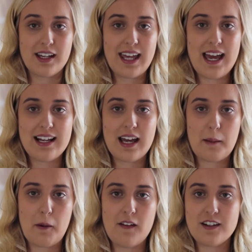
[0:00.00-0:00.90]
Again,
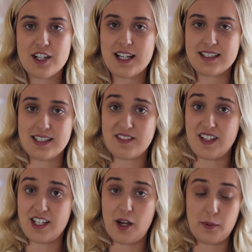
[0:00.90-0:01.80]
I apologise this
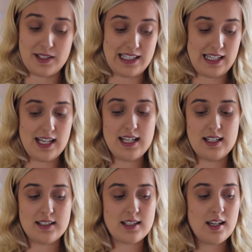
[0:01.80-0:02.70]
video was
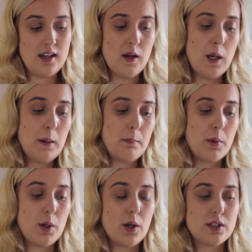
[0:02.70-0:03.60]
late,
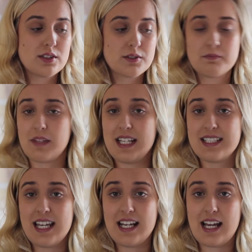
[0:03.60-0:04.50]
but
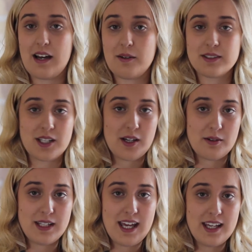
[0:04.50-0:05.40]
it's here now,
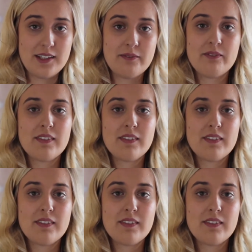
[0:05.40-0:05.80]
so yay!